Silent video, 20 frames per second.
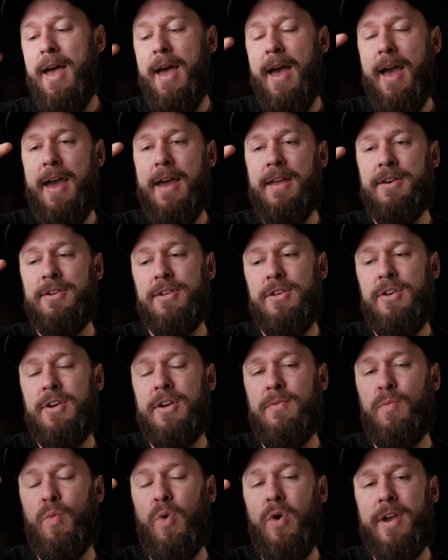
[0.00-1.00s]
and you
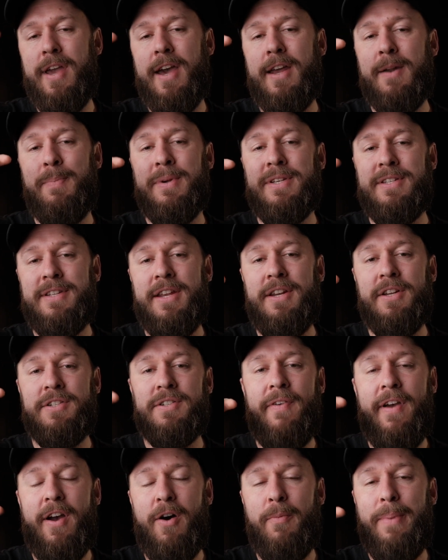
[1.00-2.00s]
can work out a percentage
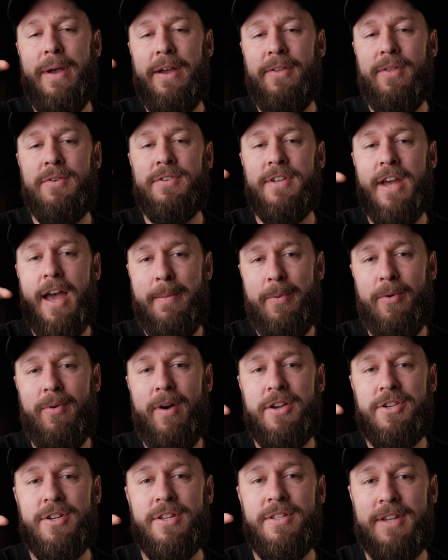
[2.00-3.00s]
of how big those
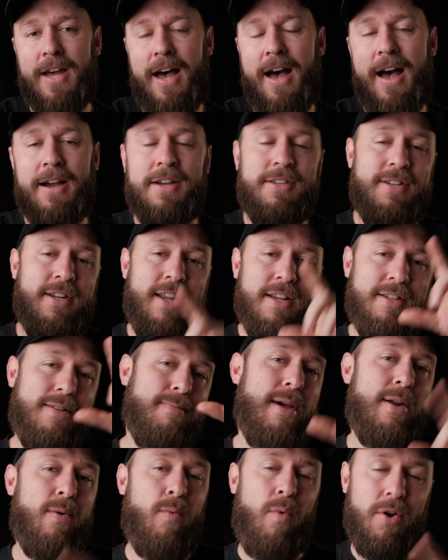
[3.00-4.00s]
aberrations are. Because it doesn't
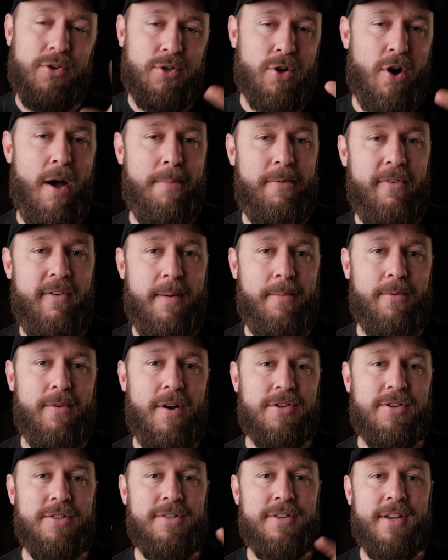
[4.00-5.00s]
matter what type of
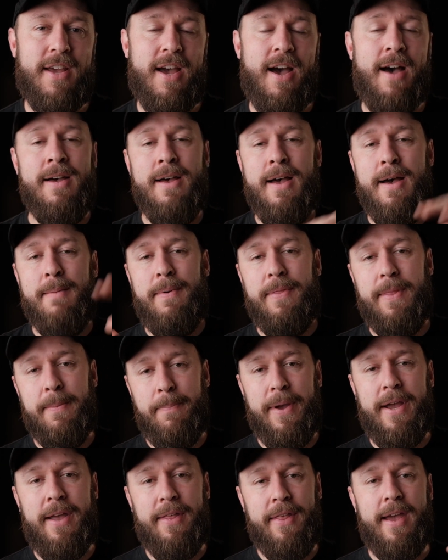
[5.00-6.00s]
aberrations they are, but the
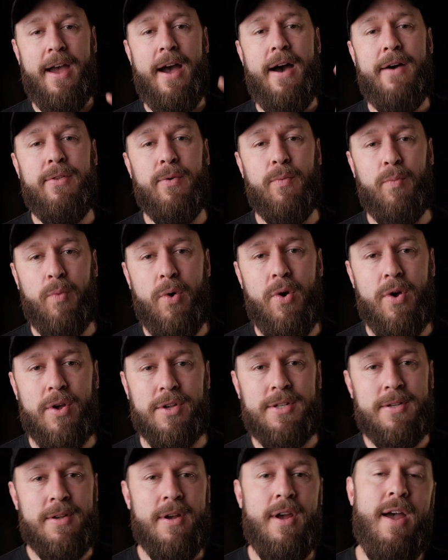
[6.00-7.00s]
bigger they are, the
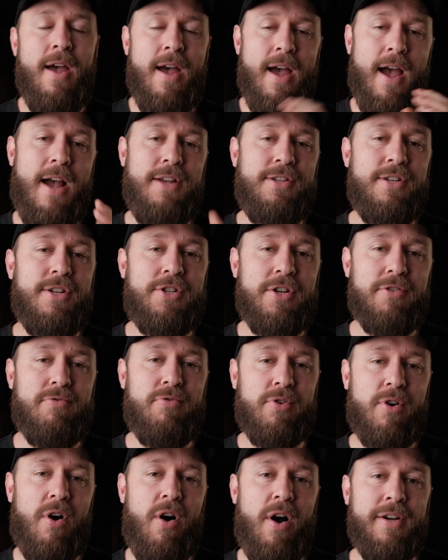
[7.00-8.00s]
worse. As a general
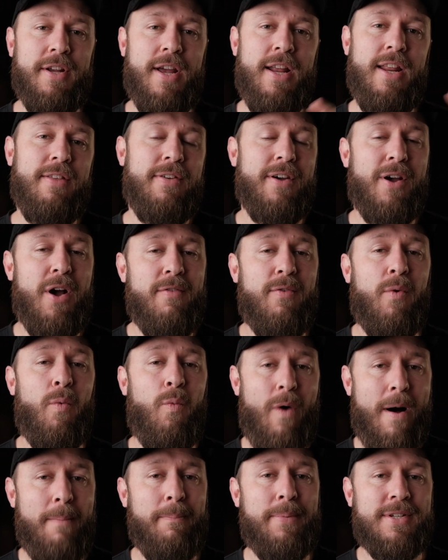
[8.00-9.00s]
guide, anything over
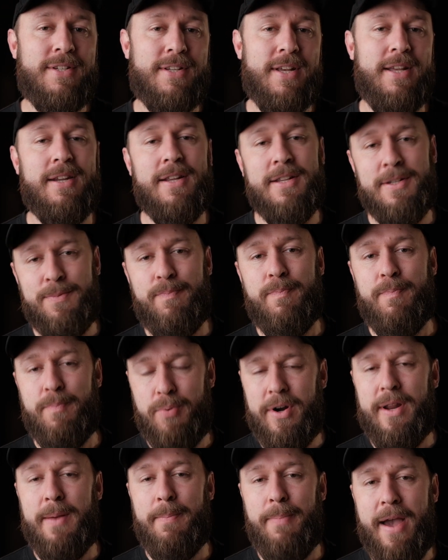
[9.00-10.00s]
1% is
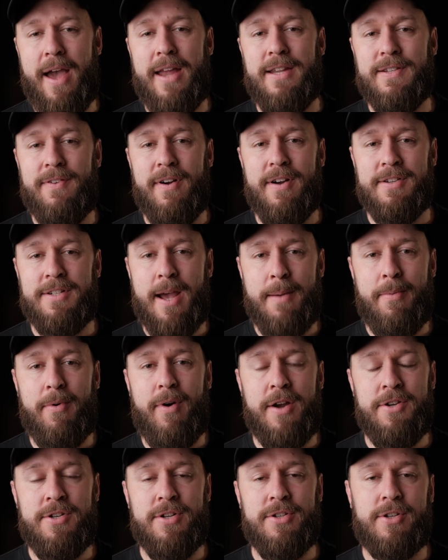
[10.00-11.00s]
pretty bad as far as
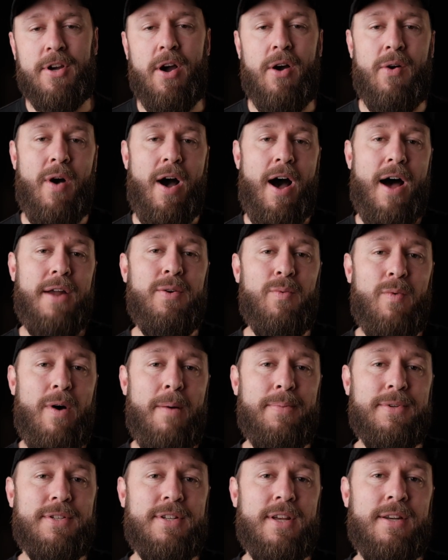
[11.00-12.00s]
aberrations go. Under
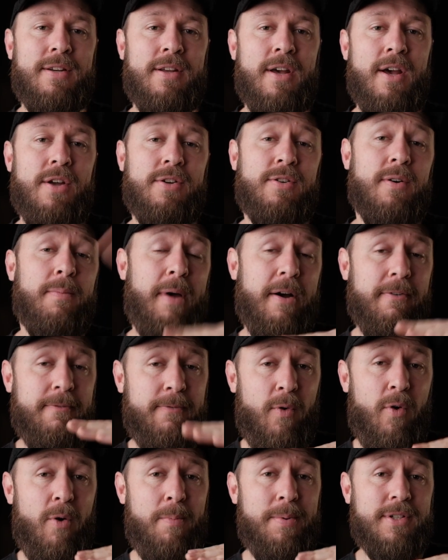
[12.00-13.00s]
1% to about
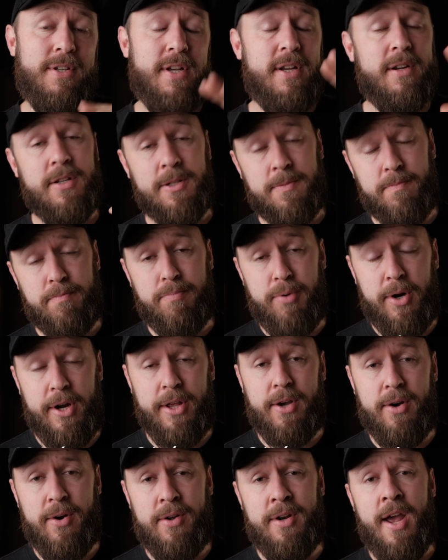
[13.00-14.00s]
4% is pretty
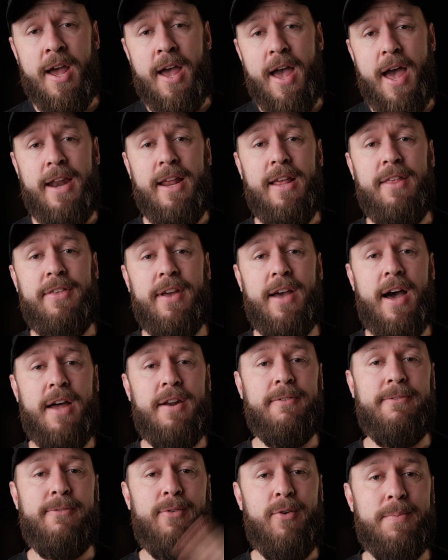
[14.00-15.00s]
good, and anything
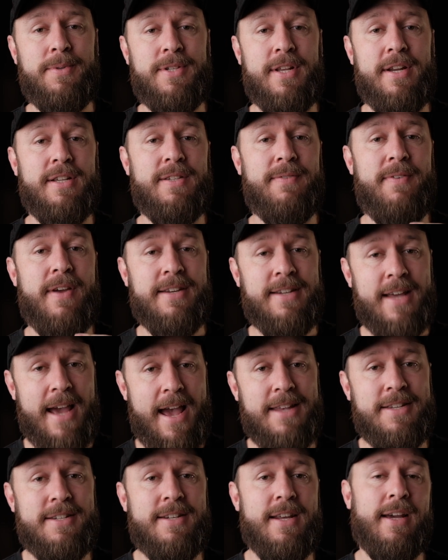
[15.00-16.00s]
under 4% is
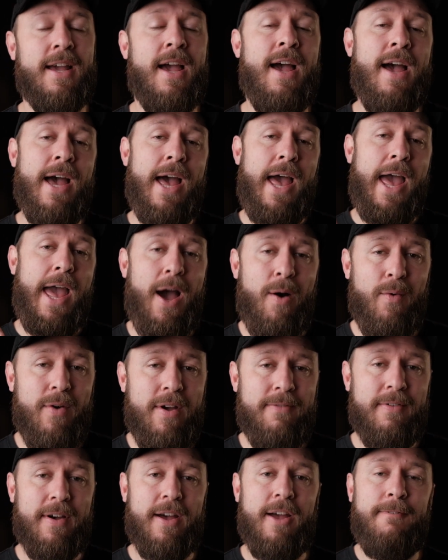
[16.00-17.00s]
fantastic.
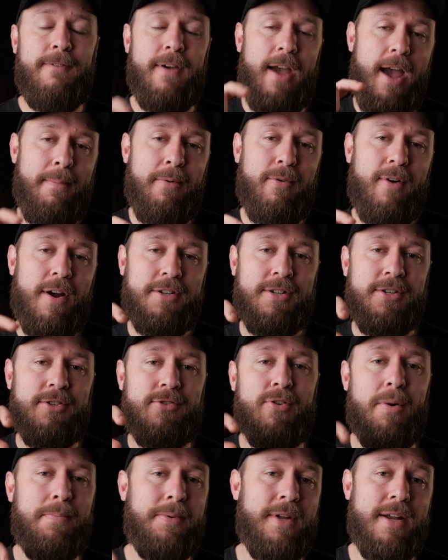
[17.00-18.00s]
However, if your aberrations
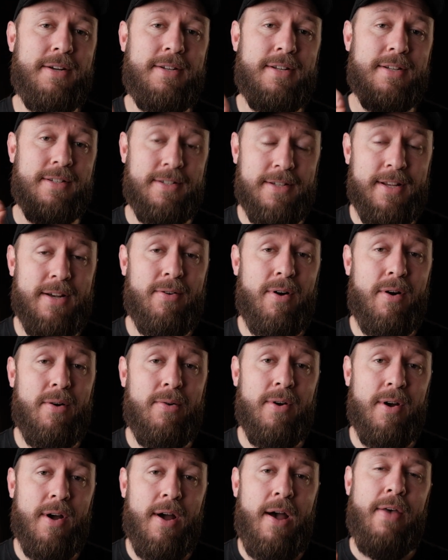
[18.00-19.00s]
drop down to
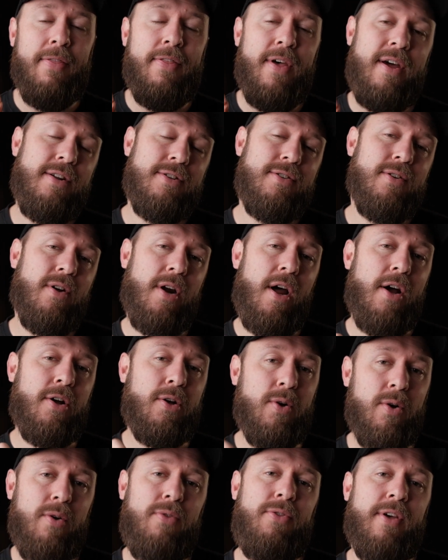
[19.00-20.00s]
zero, that is not a
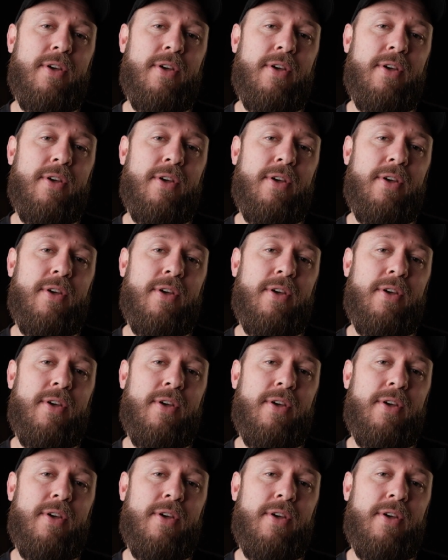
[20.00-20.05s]
good